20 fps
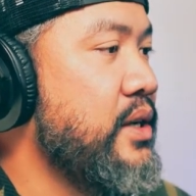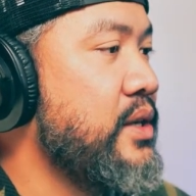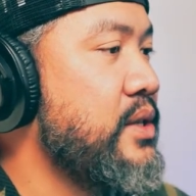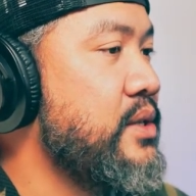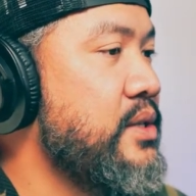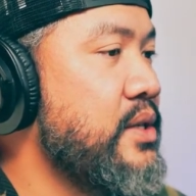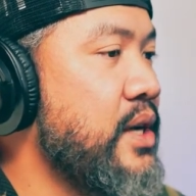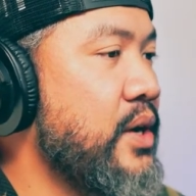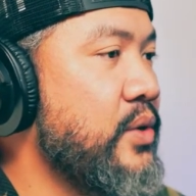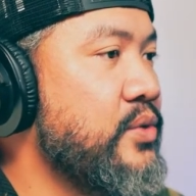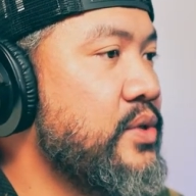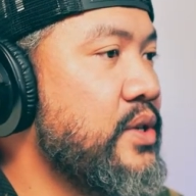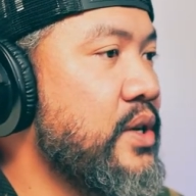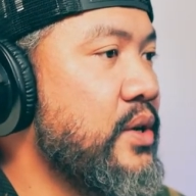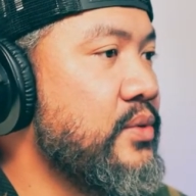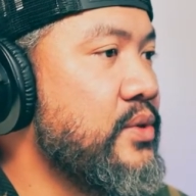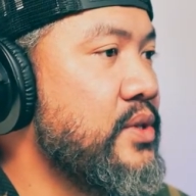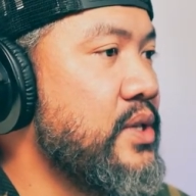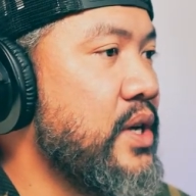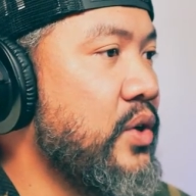Sound
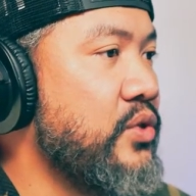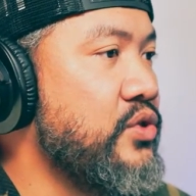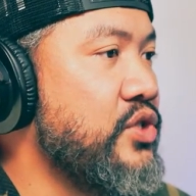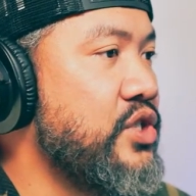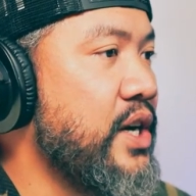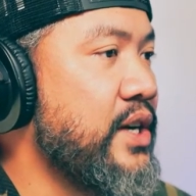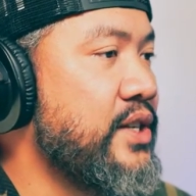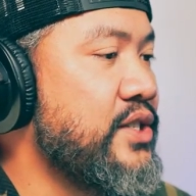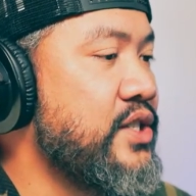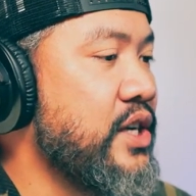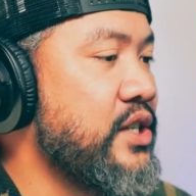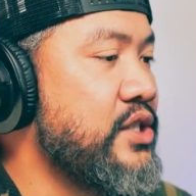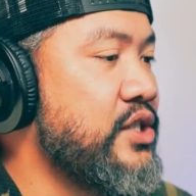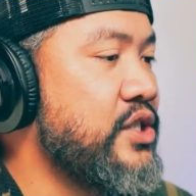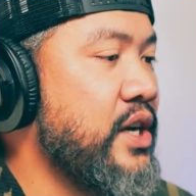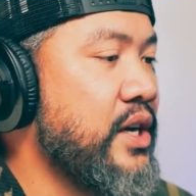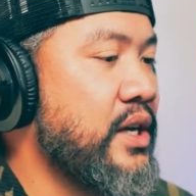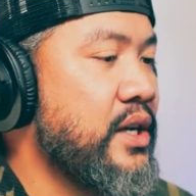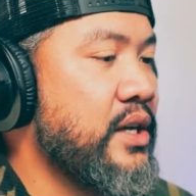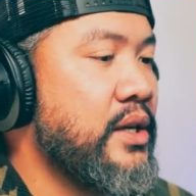check check
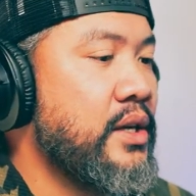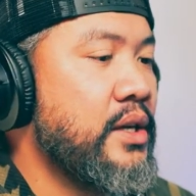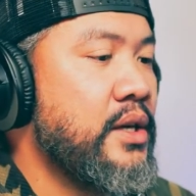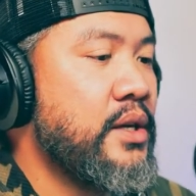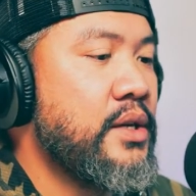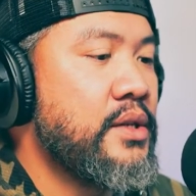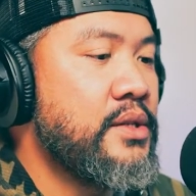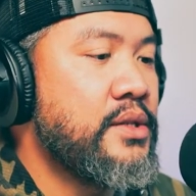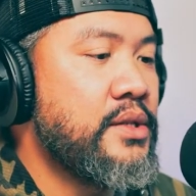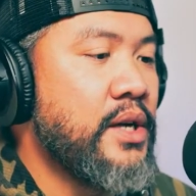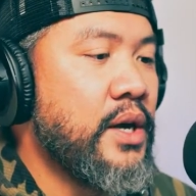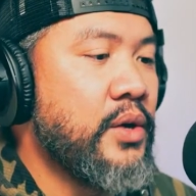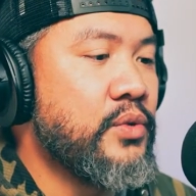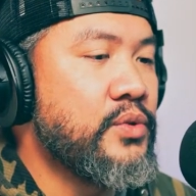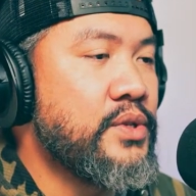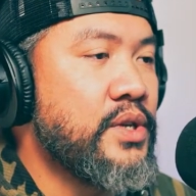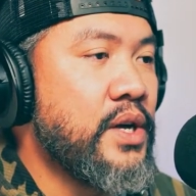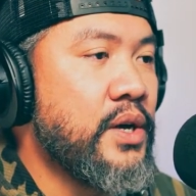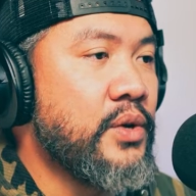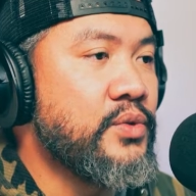check. Sound
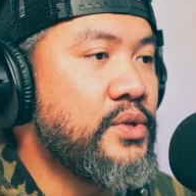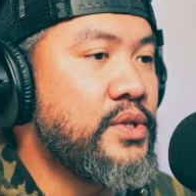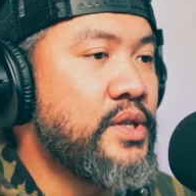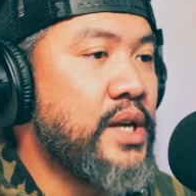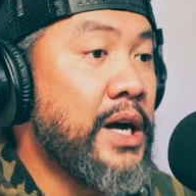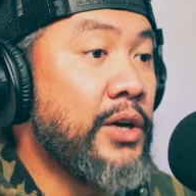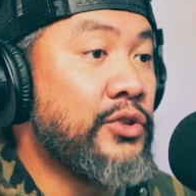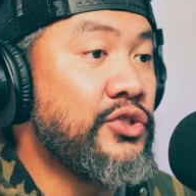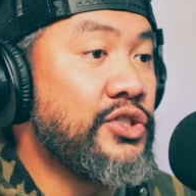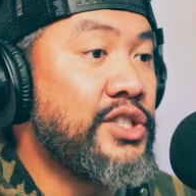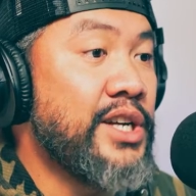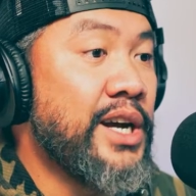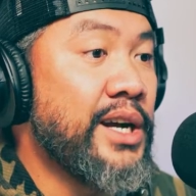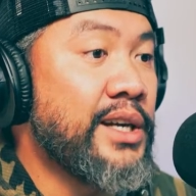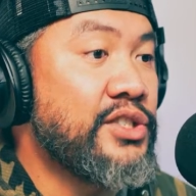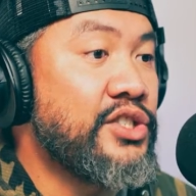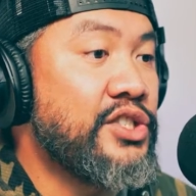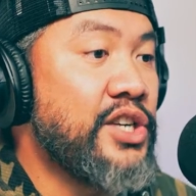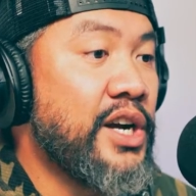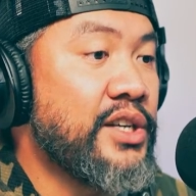check
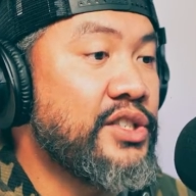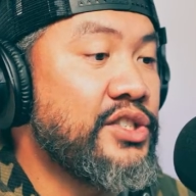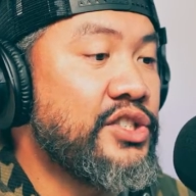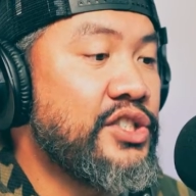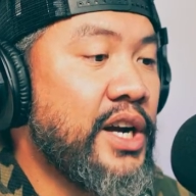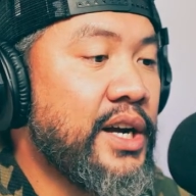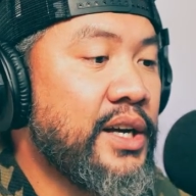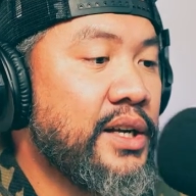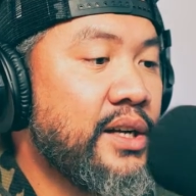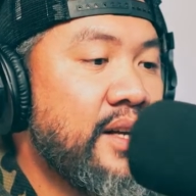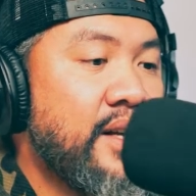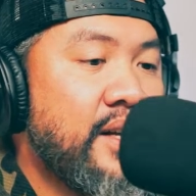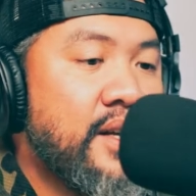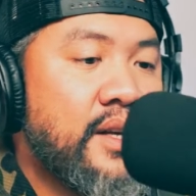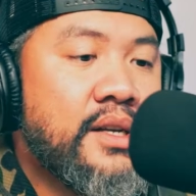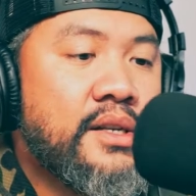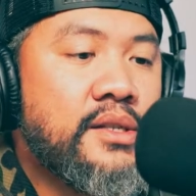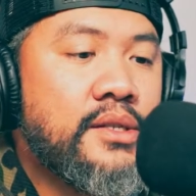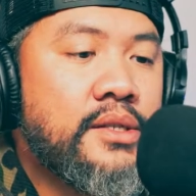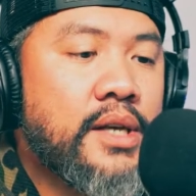check check.
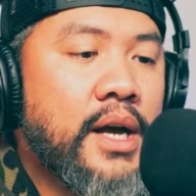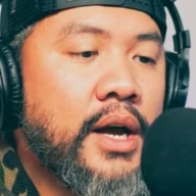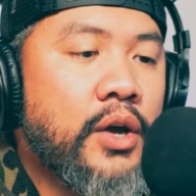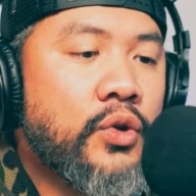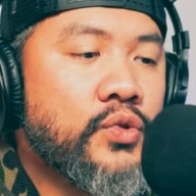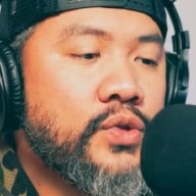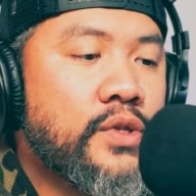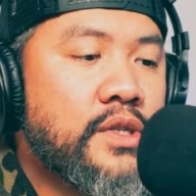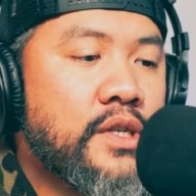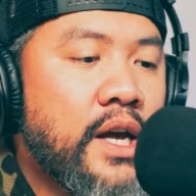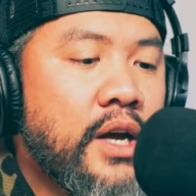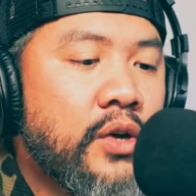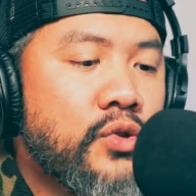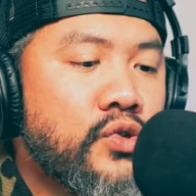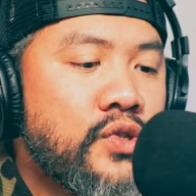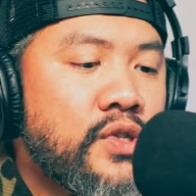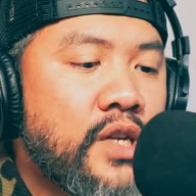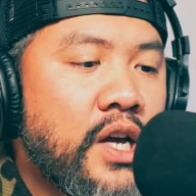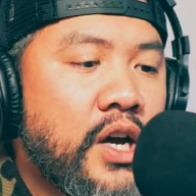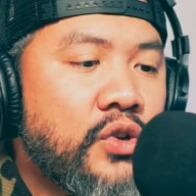Sound
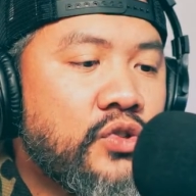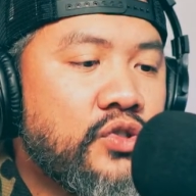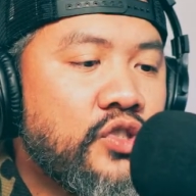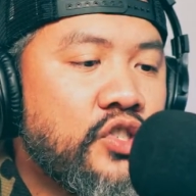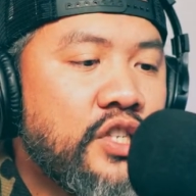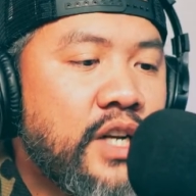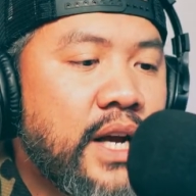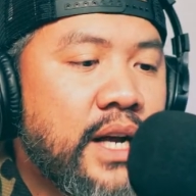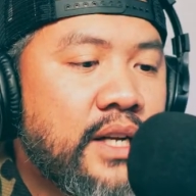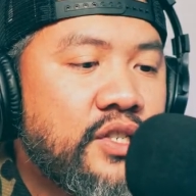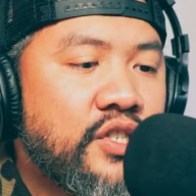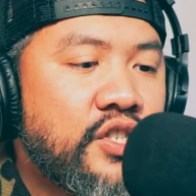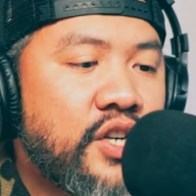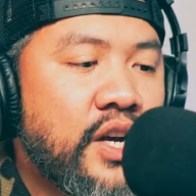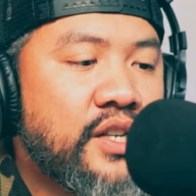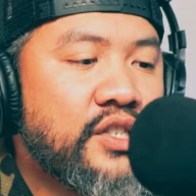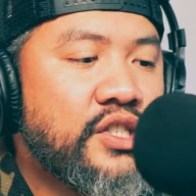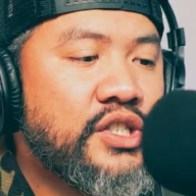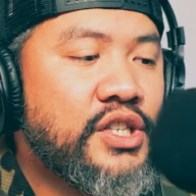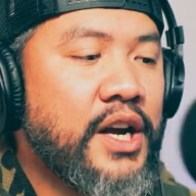check
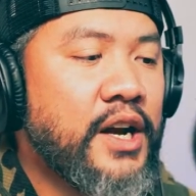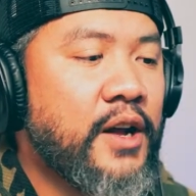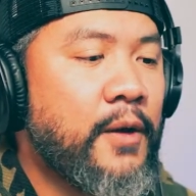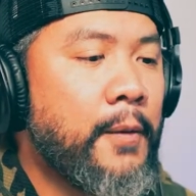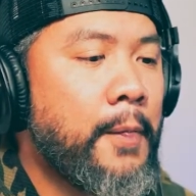check check.